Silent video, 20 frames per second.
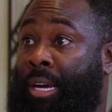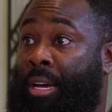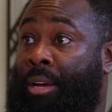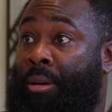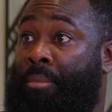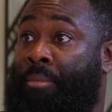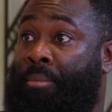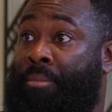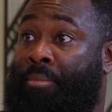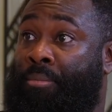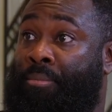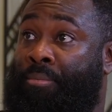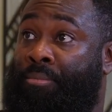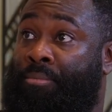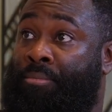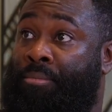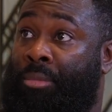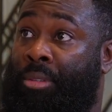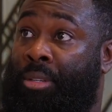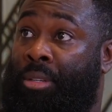
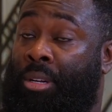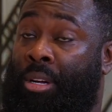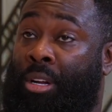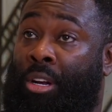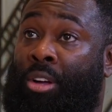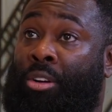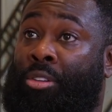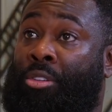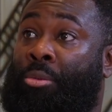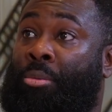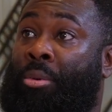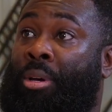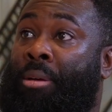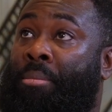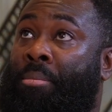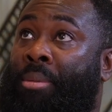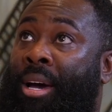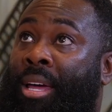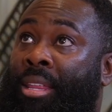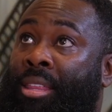along the
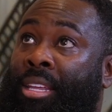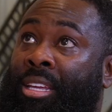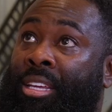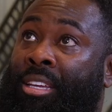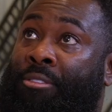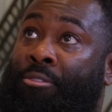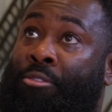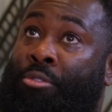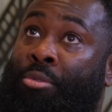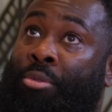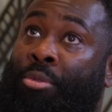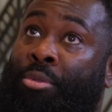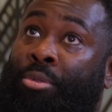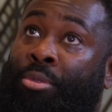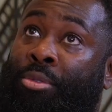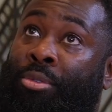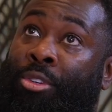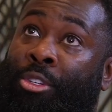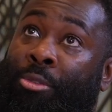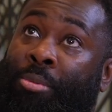way. But I think if you,
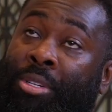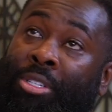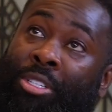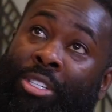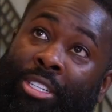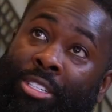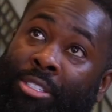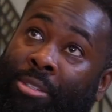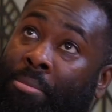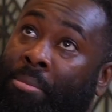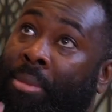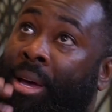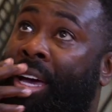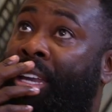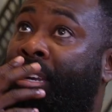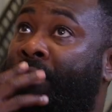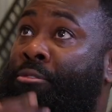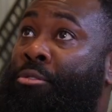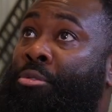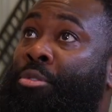especially as a
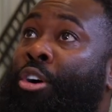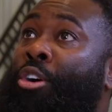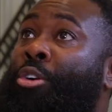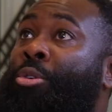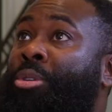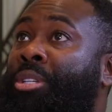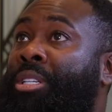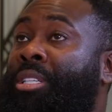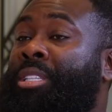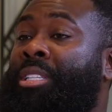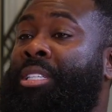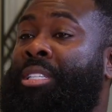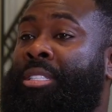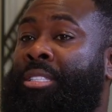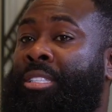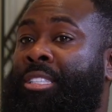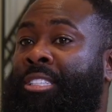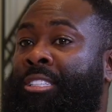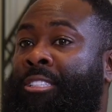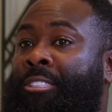man, if you hold in
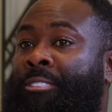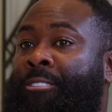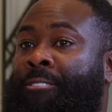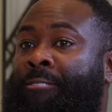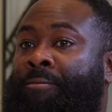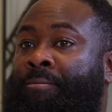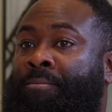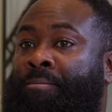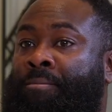these things,